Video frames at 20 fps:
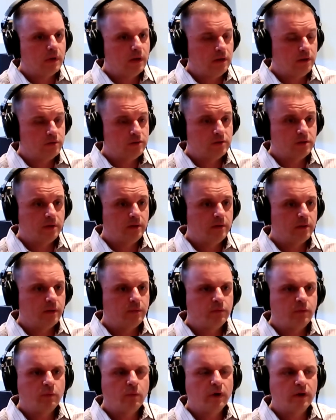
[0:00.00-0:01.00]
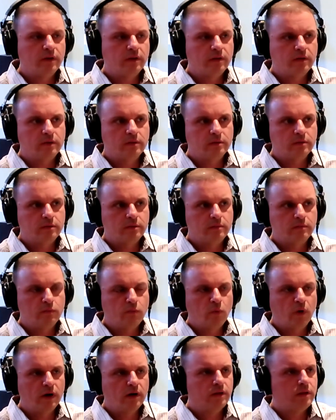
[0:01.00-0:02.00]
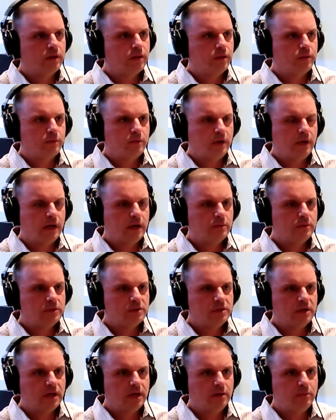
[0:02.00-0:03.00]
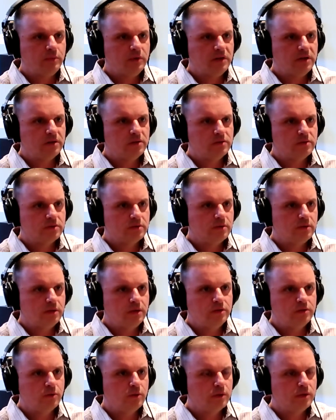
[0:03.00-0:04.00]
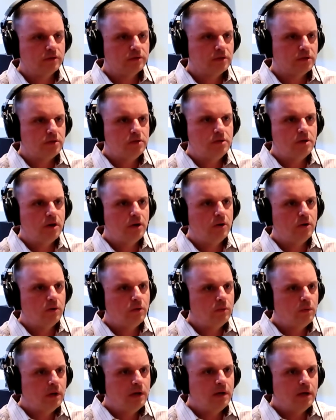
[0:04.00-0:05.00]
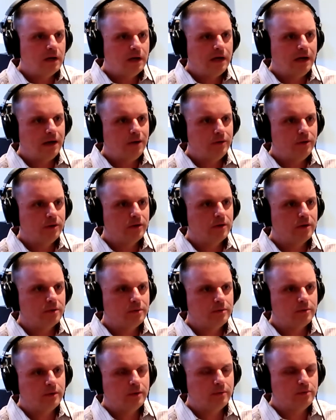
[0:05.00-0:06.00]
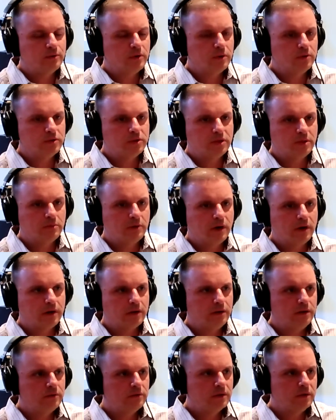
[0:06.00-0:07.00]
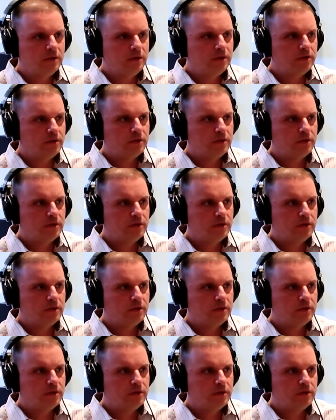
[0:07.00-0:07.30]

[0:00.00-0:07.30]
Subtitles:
is one of the 3, I would say, because in order to know how you're going to approach the market, you really need